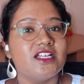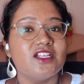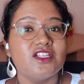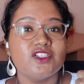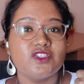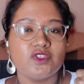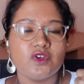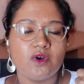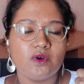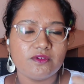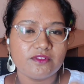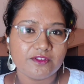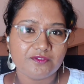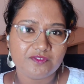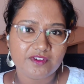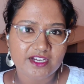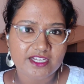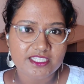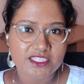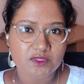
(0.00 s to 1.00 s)
So the
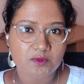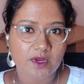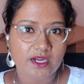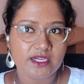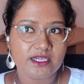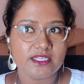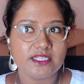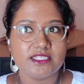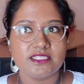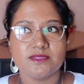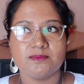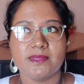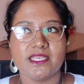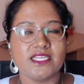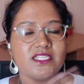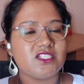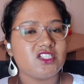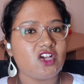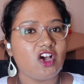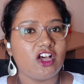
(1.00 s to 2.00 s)
first one is
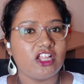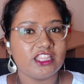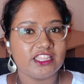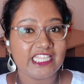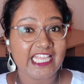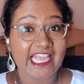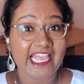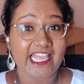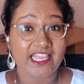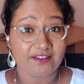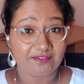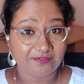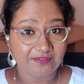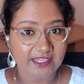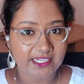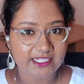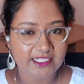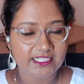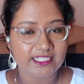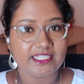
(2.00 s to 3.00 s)
based on the
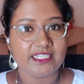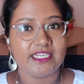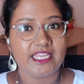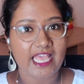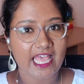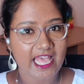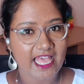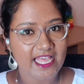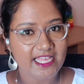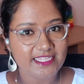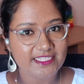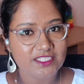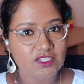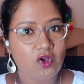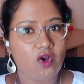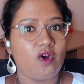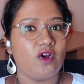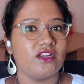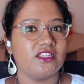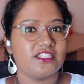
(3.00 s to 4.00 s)
effect it has
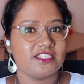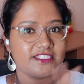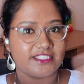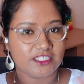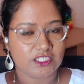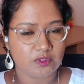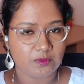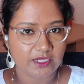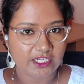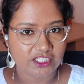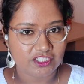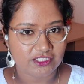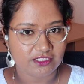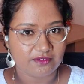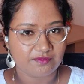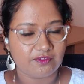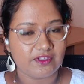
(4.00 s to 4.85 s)
on the situation.